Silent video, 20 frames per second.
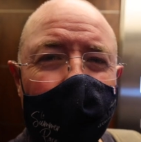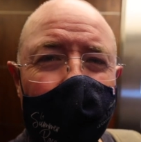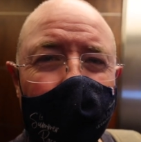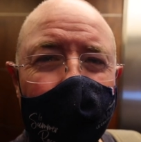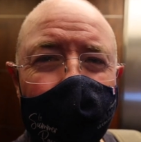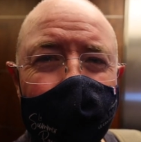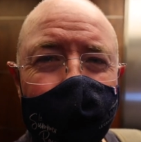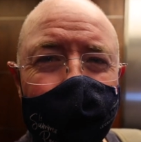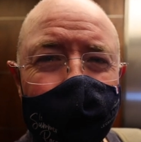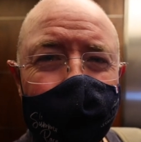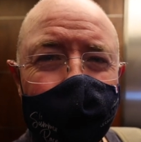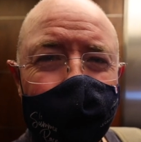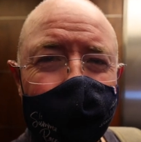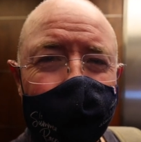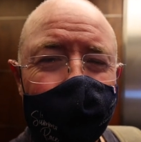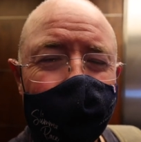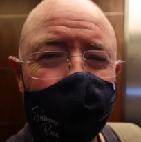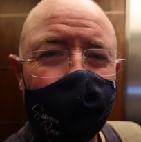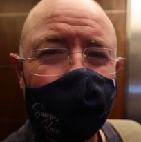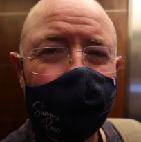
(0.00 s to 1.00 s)
days
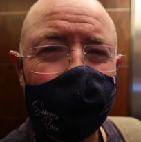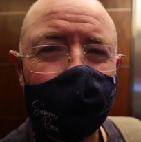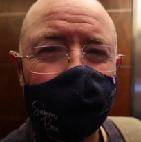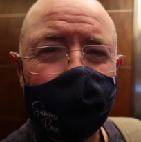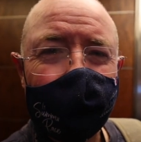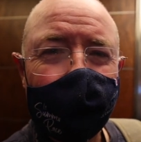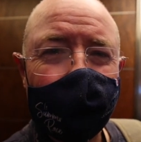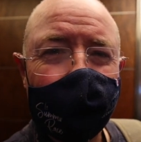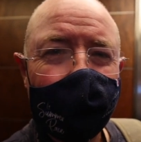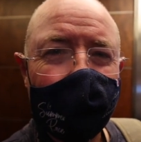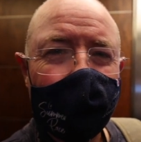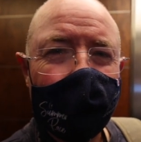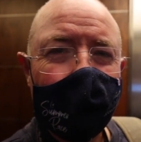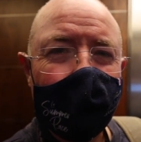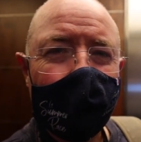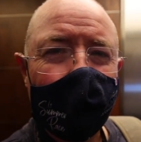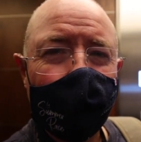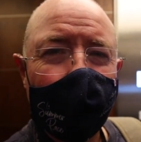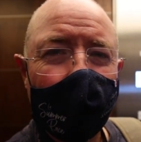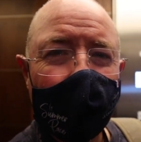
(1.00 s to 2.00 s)
in this
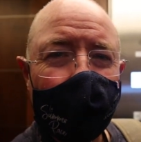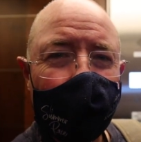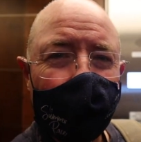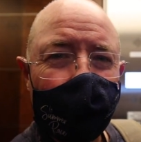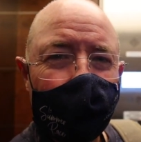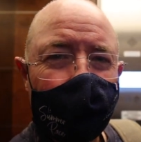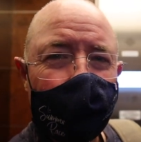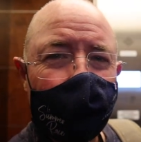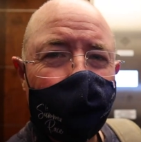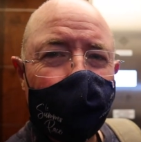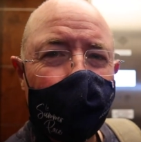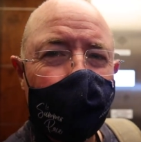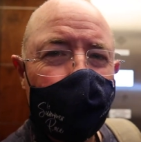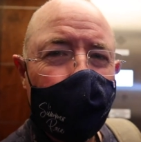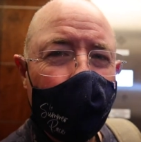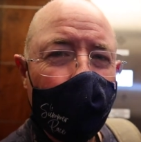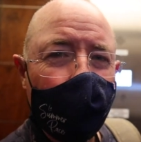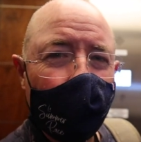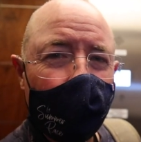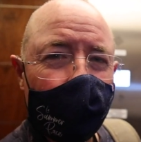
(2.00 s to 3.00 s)
magnificent
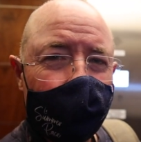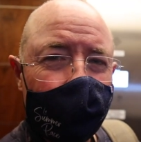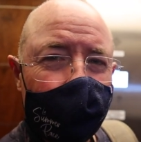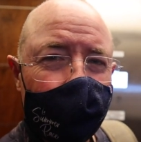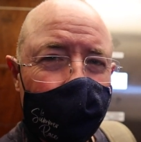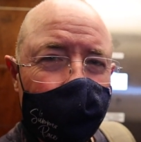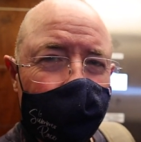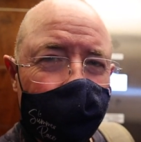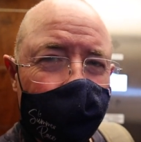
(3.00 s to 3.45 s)
metropolis.